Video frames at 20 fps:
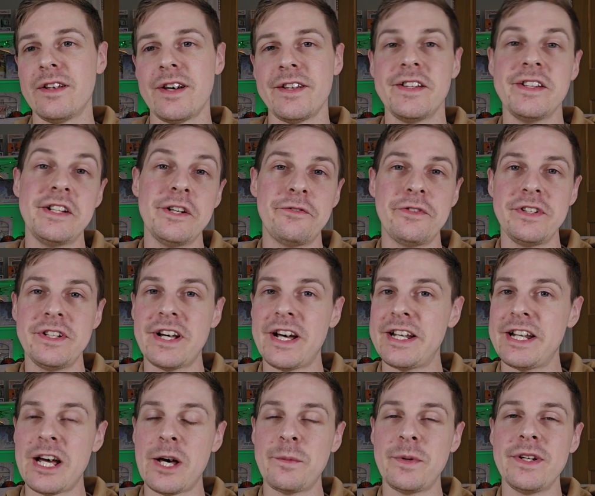the different
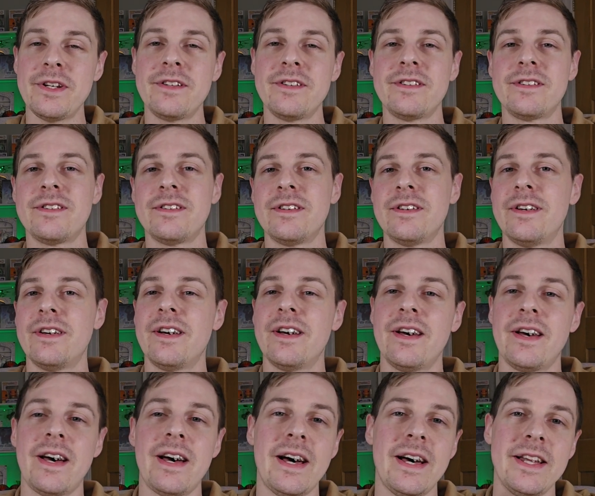dynamics,
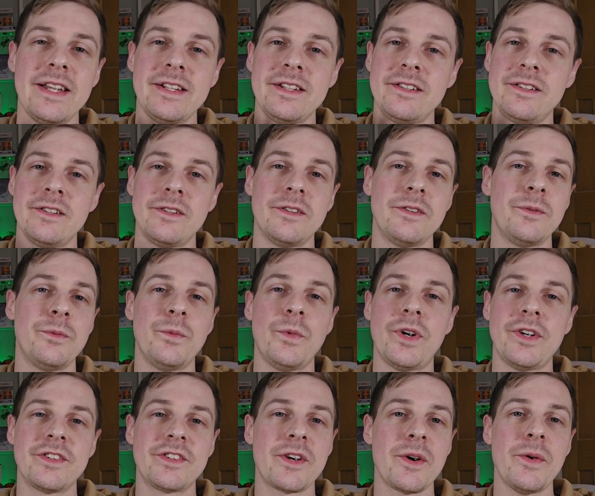and
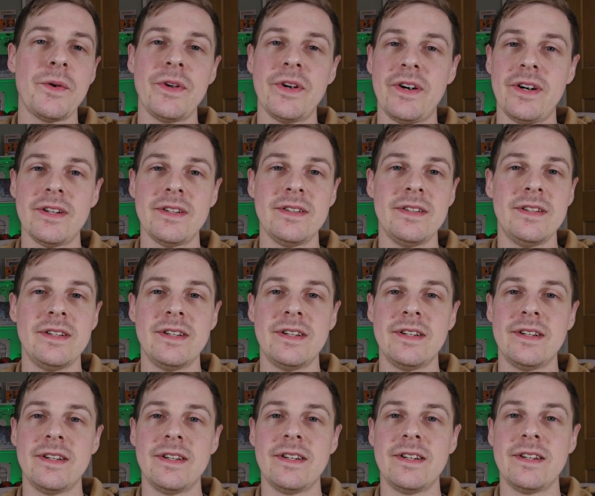what's going
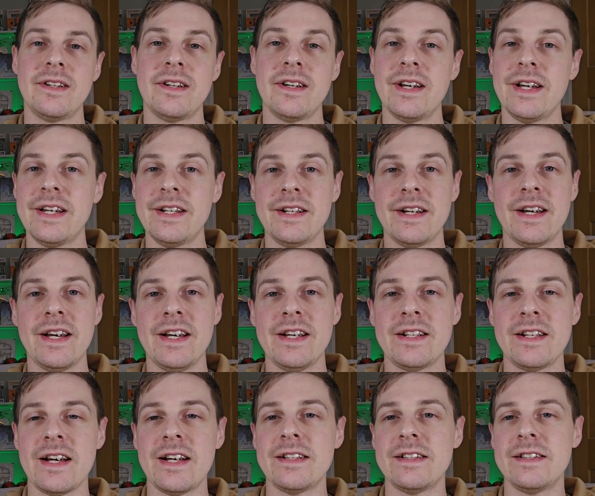on in her
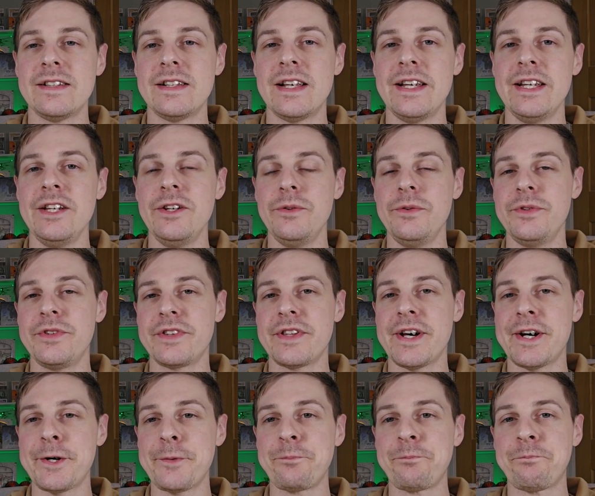head, and they use
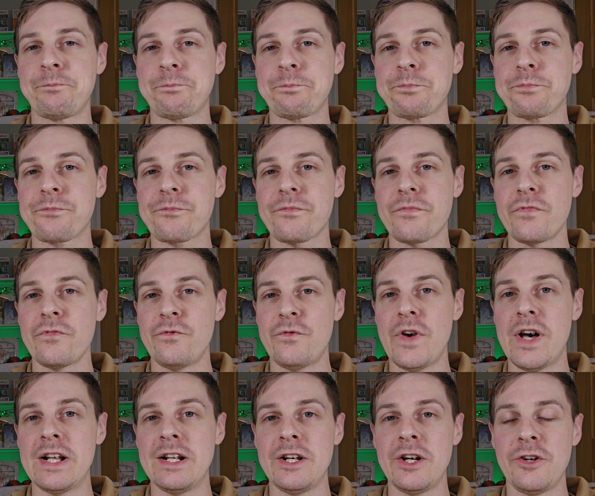that
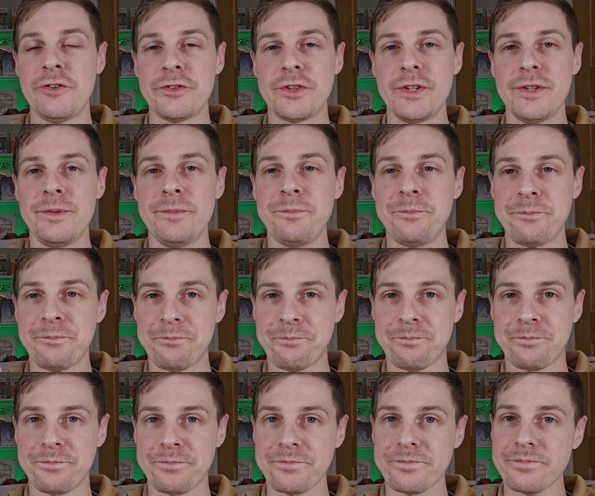fairly often,
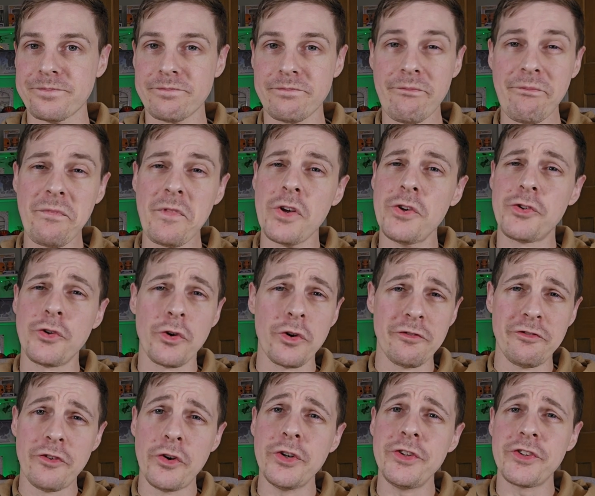sort
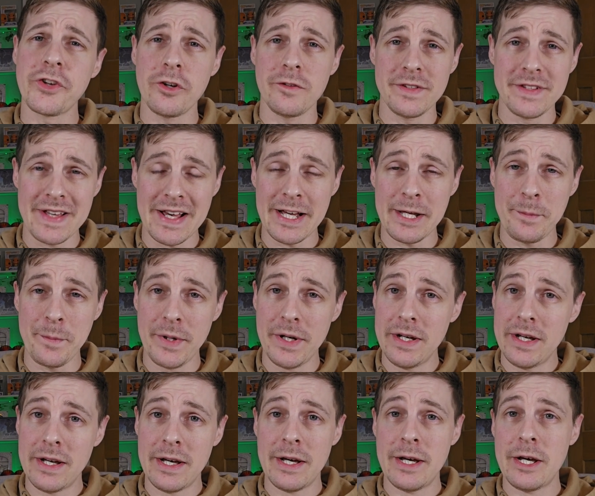of voiceover type,
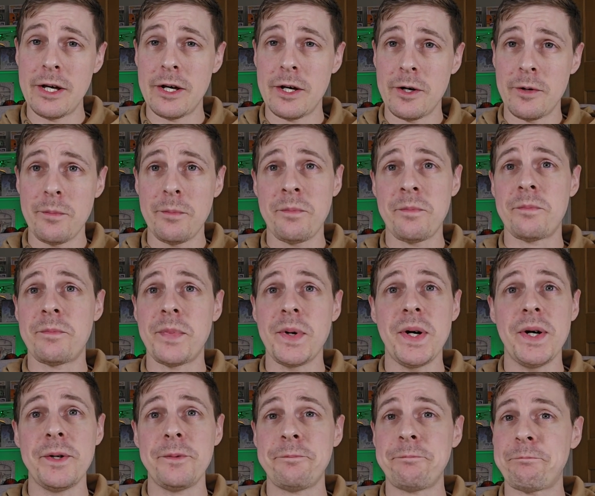
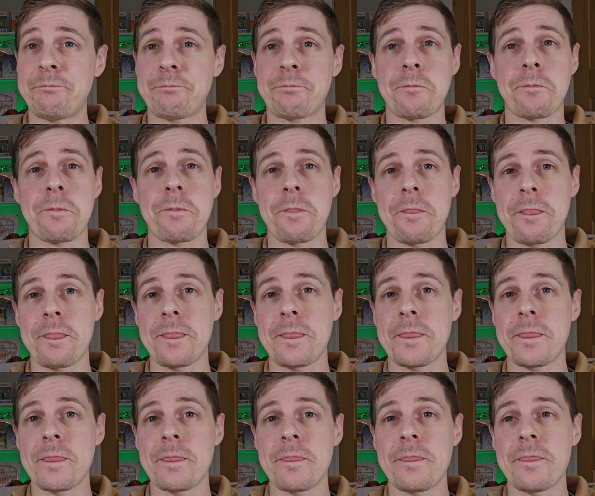but
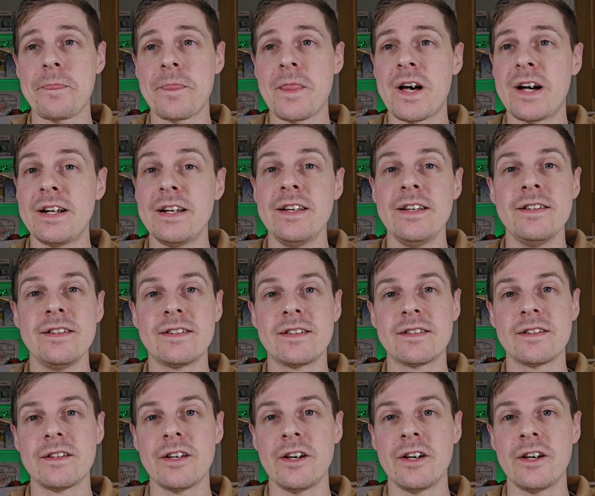that is